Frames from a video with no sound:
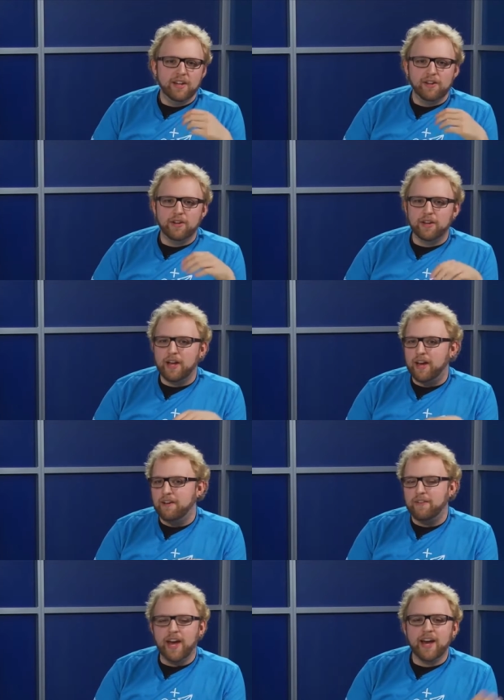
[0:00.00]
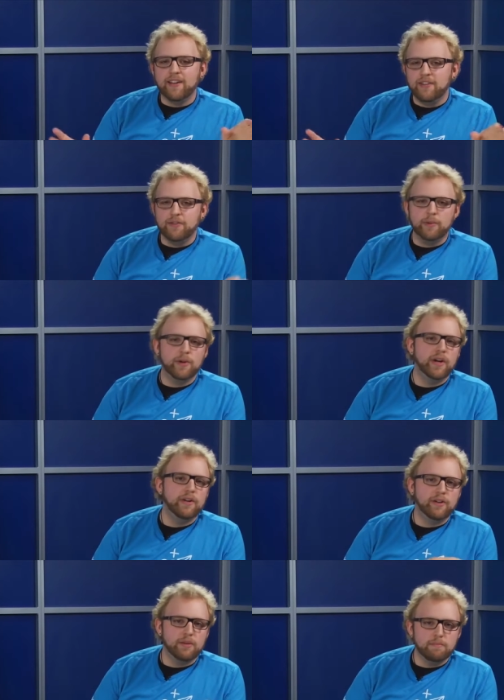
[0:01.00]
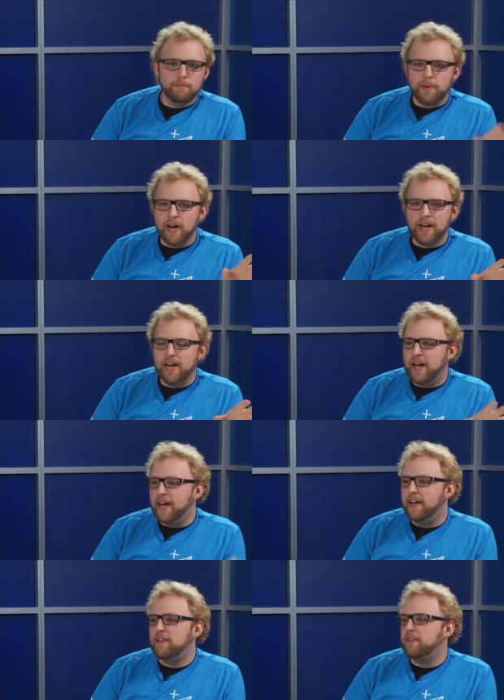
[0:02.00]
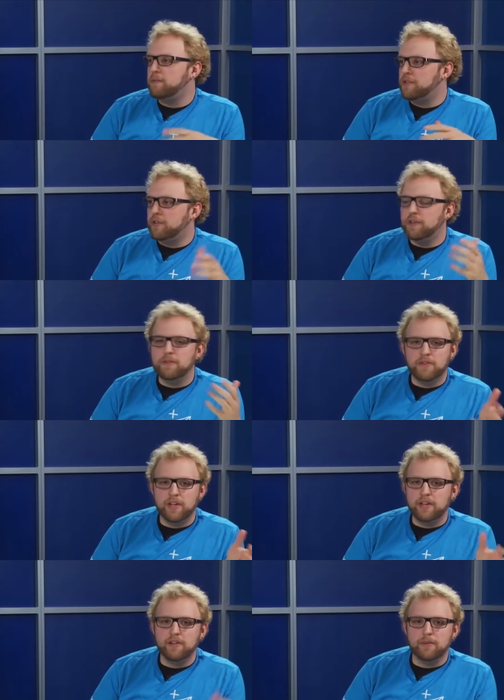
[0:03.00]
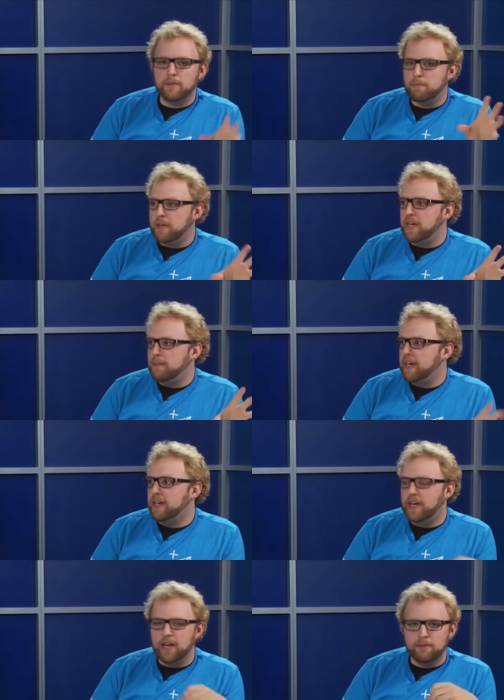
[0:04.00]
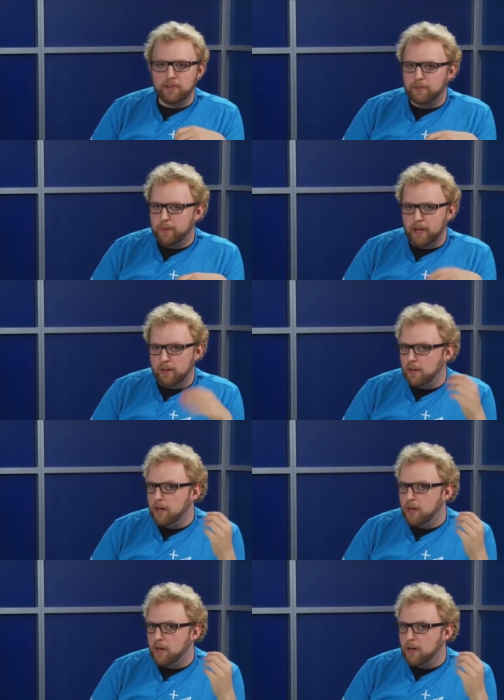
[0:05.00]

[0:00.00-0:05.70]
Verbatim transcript: You can have ads everywhere. You can buy ads. I'm sure you've seen some of the big mega games that spend